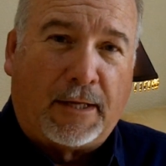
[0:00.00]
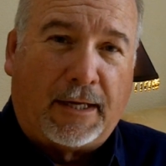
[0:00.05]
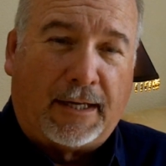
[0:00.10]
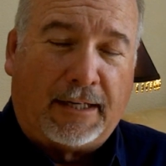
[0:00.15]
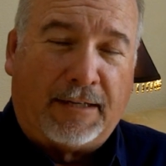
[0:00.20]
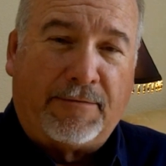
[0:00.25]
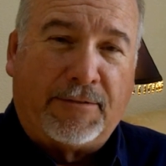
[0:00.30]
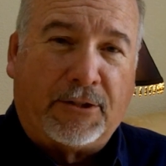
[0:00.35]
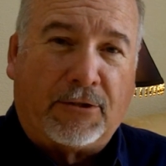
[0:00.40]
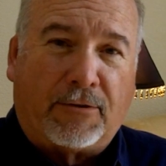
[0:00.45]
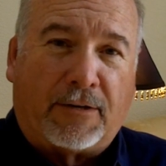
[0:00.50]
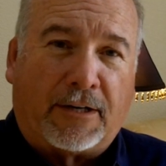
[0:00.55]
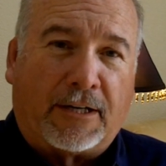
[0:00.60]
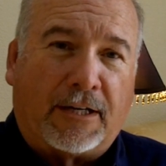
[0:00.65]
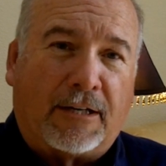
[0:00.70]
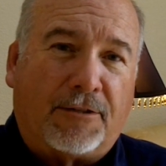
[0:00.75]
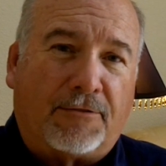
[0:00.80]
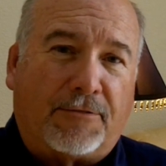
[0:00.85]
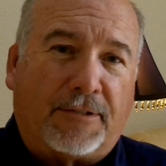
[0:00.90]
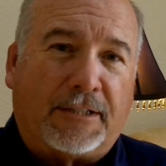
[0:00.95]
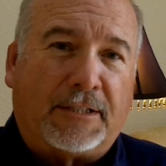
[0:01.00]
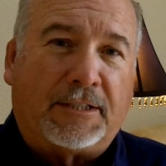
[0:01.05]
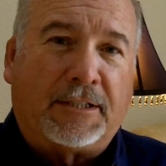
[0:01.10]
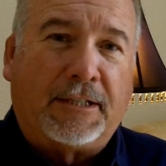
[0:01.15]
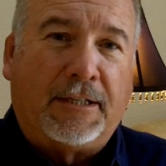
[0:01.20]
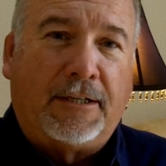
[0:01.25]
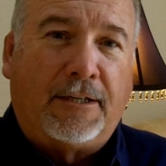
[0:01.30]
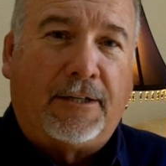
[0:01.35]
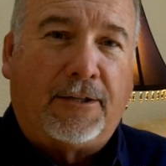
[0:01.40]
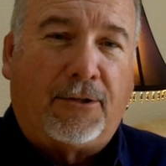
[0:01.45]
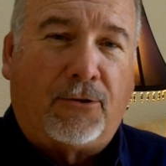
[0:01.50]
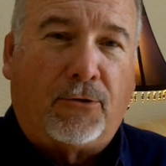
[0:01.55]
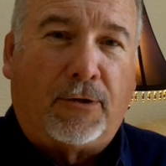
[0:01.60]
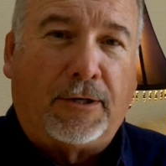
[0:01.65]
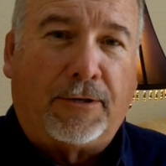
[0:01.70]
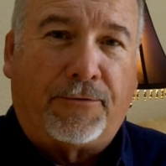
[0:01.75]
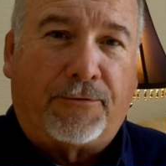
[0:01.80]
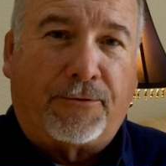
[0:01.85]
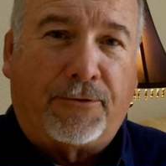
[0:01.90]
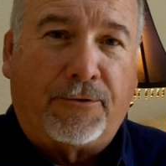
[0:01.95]
And even though our country's
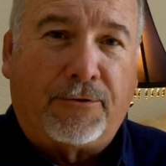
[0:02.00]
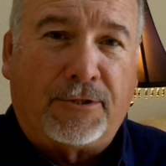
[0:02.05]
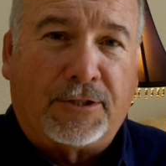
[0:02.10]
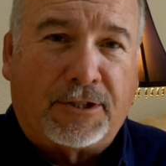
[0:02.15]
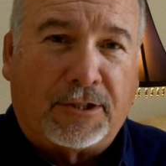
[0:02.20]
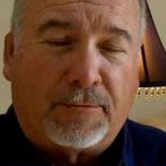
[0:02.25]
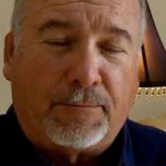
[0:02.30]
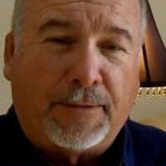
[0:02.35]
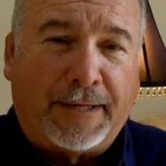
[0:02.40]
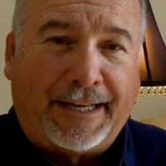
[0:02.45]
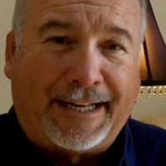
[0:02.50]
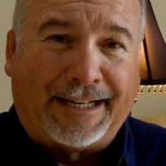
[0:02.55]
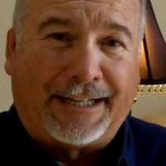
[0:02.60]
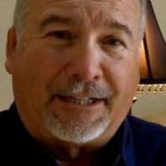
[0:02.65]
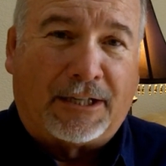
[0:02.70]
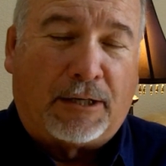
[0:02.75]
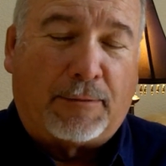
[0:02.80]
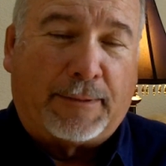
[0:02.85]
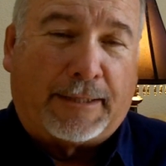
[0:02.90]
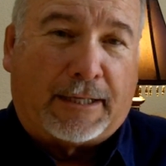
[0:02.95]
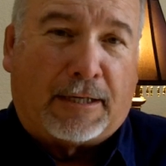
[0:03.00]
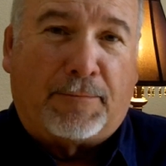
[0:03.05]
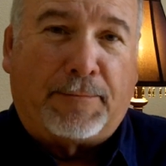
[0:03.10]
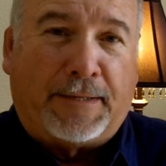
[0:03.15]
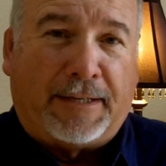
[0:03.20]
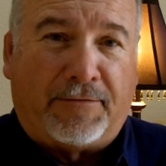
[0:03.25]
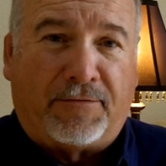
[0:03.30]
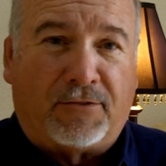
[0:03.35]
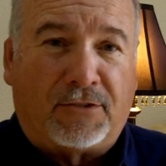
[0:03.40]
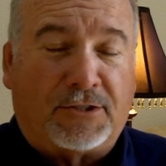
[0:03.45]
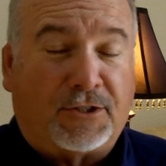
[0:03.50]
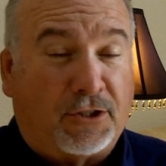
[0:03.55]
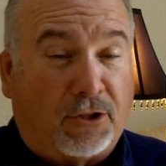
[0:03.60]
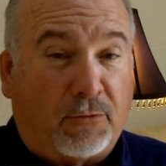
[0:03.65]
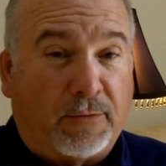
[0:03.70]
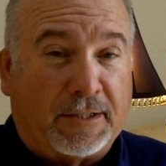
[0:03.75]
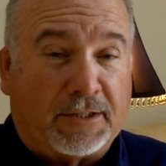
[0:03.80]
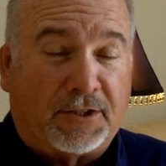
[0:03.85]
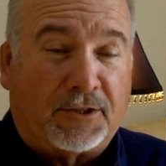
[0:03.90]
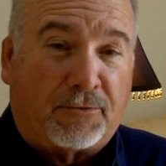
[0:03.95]
going through some economic upheaval.
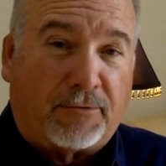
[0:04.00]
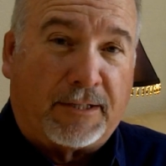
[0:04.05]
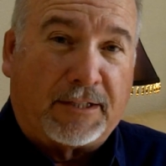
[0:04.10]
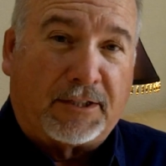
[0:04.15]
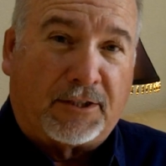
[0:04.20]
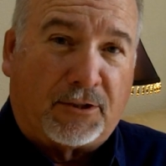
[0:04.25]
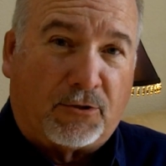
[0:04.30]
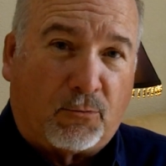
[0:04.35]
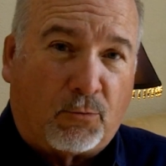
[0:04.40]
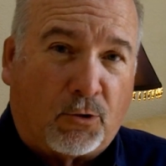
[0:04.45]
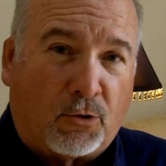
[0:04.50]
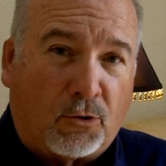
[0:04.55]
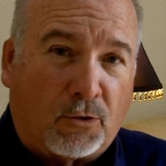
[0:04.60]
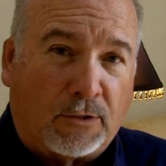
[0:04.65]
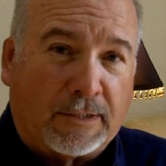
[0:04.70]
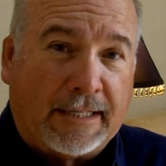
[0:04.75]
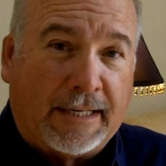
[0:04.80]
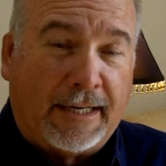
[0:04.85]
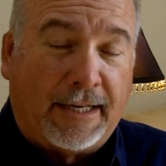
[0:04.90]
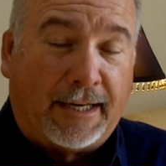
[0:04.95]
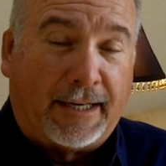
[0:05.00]
So is the rest of the world.